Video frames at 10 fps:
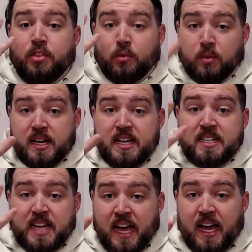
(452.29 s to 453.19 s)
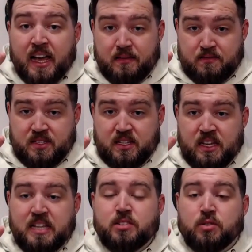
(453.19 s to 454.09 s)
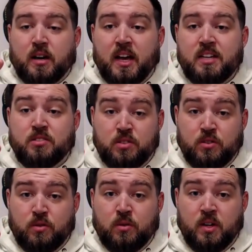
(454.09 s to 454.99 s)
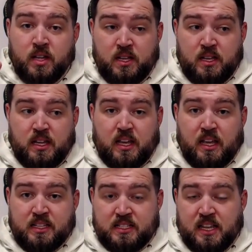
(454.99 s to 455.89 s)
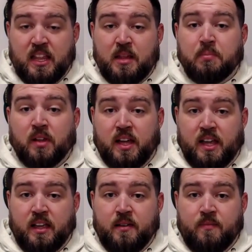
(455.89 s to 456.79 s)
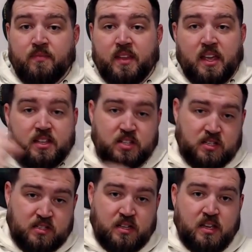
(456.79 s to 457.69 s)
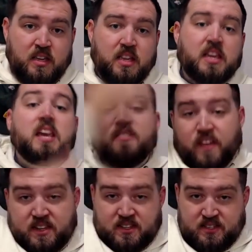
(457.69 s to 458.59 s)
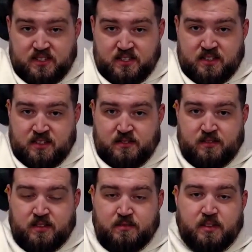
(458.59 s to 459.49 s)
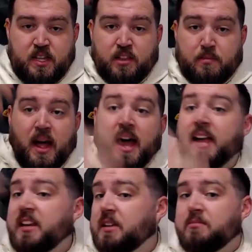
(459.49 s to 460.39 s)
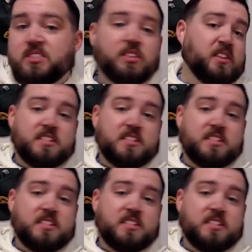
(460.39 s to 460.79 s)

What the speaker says: 3 times he tried to extend the play and just heave it either behind him to the